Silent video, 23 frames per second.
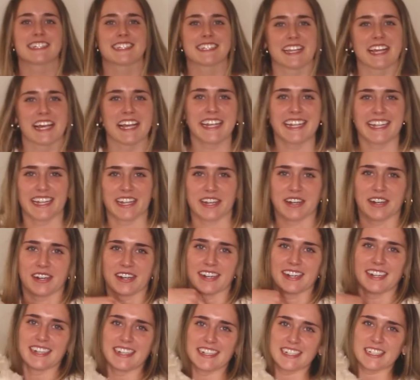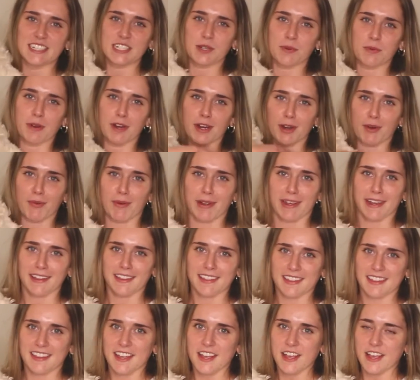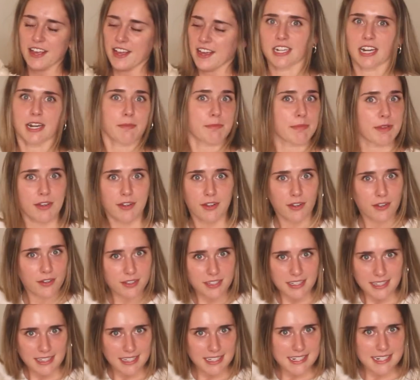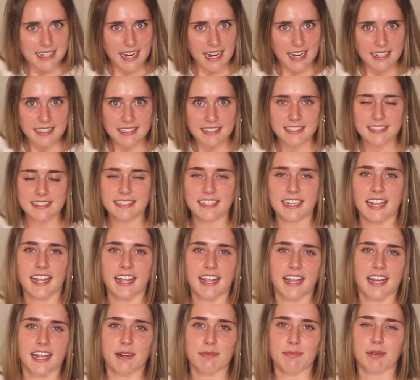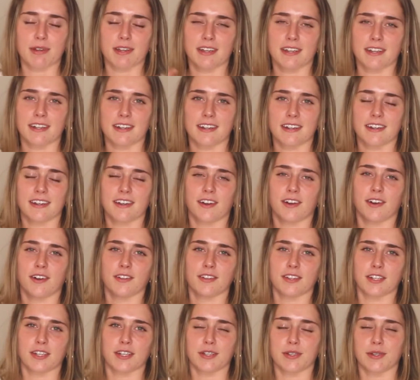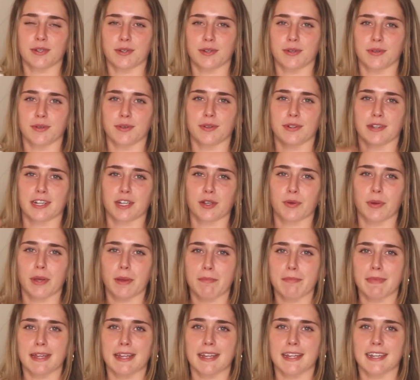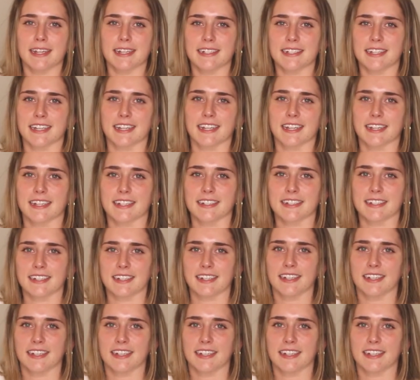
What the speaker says: slate here to work with. We just gotta build the desk and put all the new equipment and